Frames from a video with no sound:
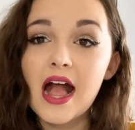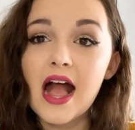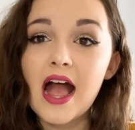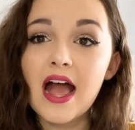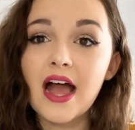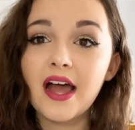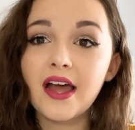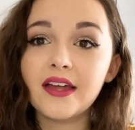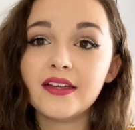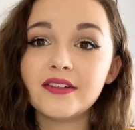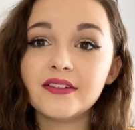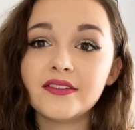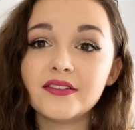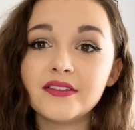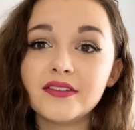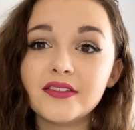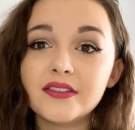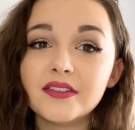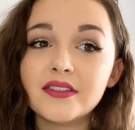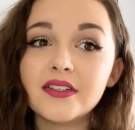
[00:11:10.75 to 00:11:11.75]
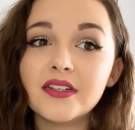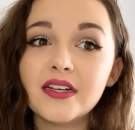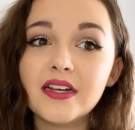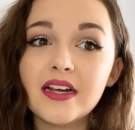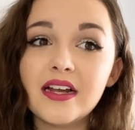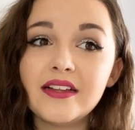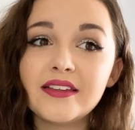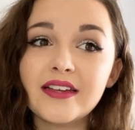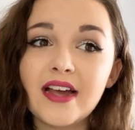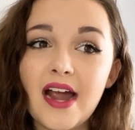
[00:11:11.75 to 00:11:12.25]
And
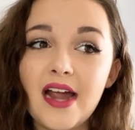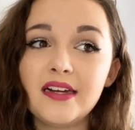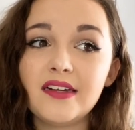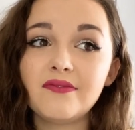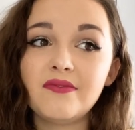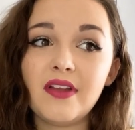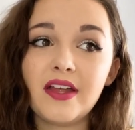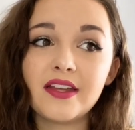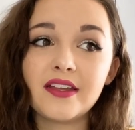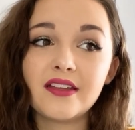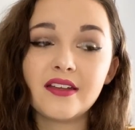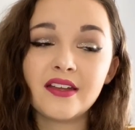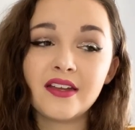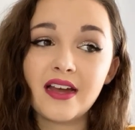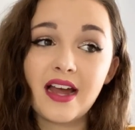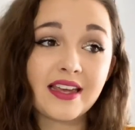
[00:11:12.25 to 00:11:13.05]
it's kind of like,